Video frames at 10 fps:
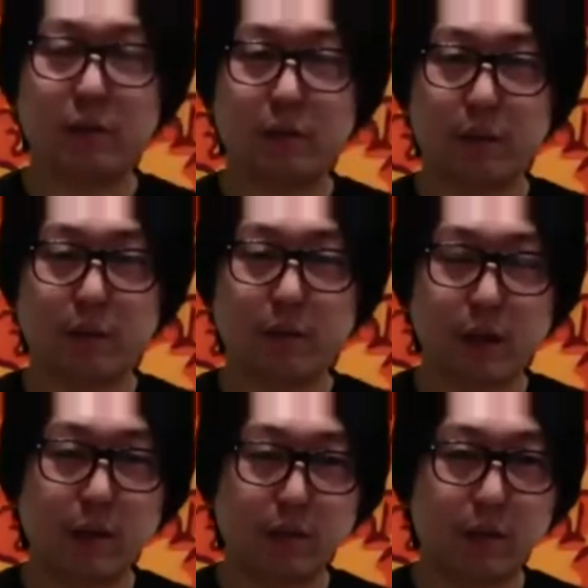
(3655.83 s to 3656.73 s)
He's
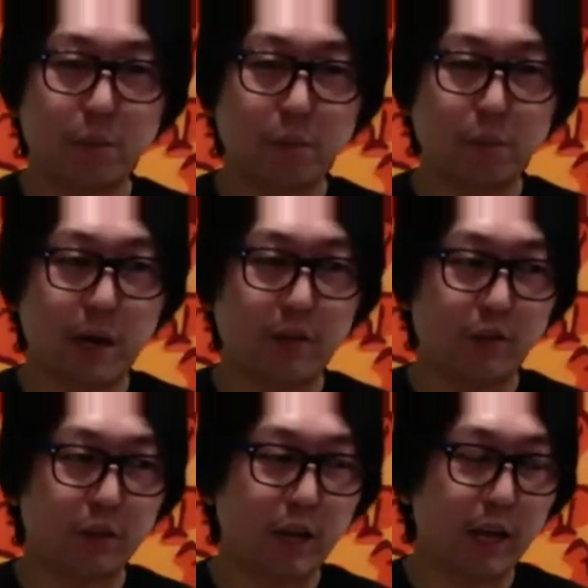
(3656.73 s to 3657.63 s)
got some magic
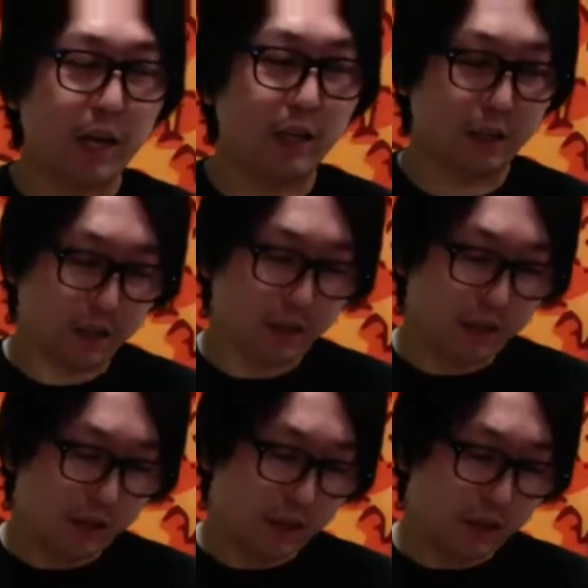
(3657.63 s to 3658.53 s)
hand,
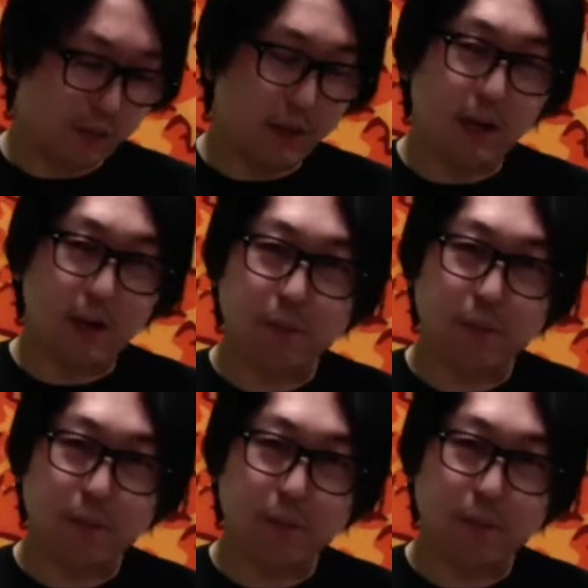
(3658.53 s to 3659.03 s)
and yeah.